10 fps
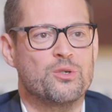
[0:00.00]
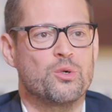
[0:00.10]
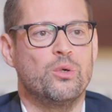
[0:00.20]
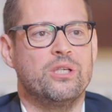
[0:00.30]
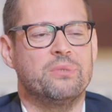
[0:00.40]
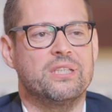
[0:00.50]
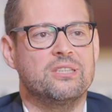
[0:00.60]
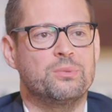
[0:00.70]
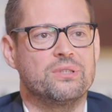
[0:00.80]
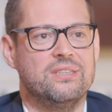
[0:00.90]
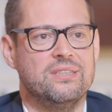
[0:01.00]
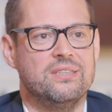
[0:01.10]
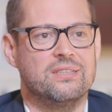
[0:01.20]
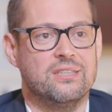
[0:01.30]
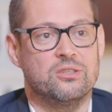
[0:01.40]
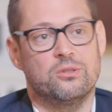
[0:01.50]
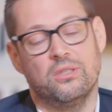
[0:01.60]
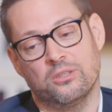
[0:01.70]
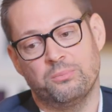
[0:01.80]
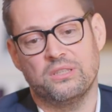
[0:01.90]
growing my expertise yeah. and
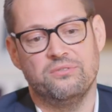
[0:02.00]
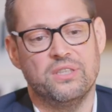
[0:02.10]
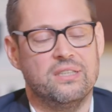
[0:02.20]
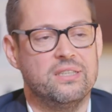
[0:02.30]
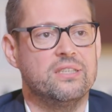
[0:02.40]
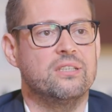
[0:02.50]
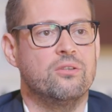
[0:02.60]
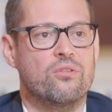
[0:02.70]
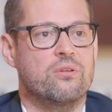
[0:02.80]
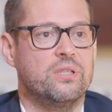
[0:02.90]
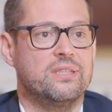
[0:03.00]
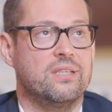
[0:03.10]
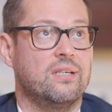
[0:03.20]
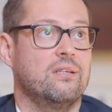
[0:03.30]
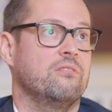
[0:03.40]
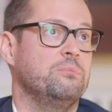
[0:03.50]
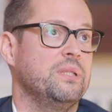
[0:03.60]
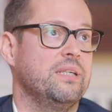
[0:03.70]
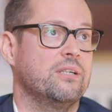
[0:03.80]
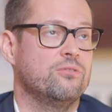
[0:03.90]
uh, specifically here in North America, I've
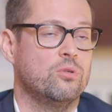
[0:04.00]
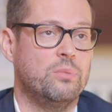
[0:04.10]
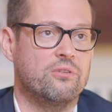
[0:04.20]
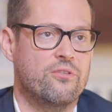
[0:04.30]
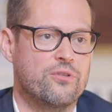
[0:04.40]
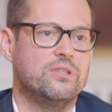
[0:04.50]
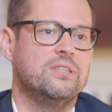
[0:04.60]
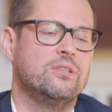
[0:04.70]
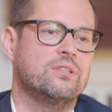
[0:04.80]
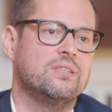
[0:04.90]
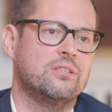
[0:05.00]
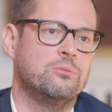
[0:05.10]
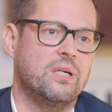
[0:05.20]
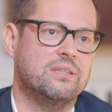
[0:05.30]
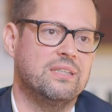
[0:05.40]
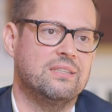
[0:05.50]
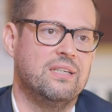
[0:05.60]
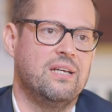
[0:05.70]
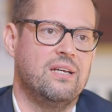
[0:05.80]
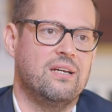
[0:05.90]
been there for about 13 years here in the market.
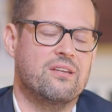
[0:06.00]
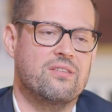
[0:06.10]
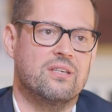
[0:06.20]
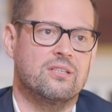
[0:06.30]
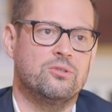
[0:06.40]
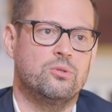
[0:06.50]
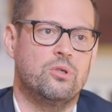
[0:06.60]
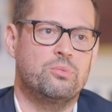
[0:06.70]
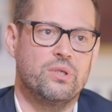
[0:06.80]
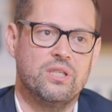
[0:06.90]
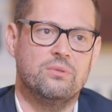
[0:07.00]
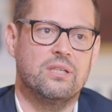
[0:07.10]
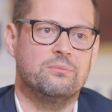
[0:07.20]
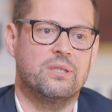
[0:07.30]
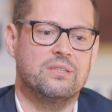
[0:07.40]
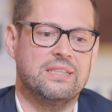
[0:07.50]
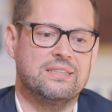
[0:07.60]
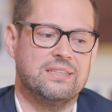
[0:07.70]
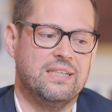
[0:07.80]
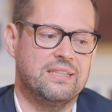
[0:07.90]
I think I know uh, pretty well the
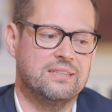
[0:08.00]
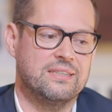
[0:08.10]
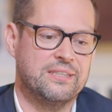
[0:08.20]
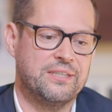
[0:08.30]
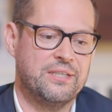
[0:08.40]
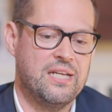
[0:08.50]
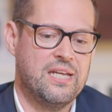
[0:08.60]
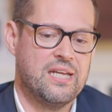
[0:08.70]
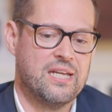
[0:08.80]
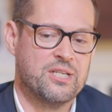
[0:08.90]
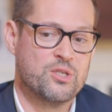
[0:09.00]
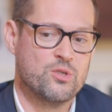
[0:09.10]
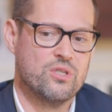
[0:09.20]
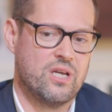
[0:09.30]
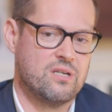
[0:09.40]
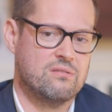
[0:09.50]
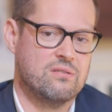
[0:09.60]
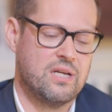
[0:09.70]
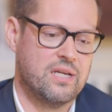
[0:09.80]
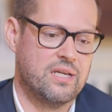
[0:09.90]
market and. Uh, and so
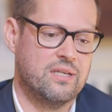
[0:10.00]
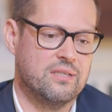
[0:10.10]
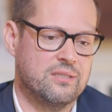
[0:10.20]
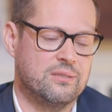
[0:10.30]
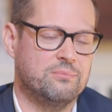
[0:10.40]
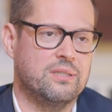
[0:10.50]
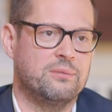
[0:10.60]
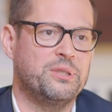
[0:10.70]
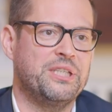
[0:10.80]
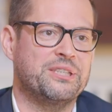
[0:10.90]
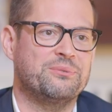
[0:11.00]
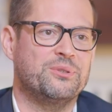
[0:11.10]
now I, am um, here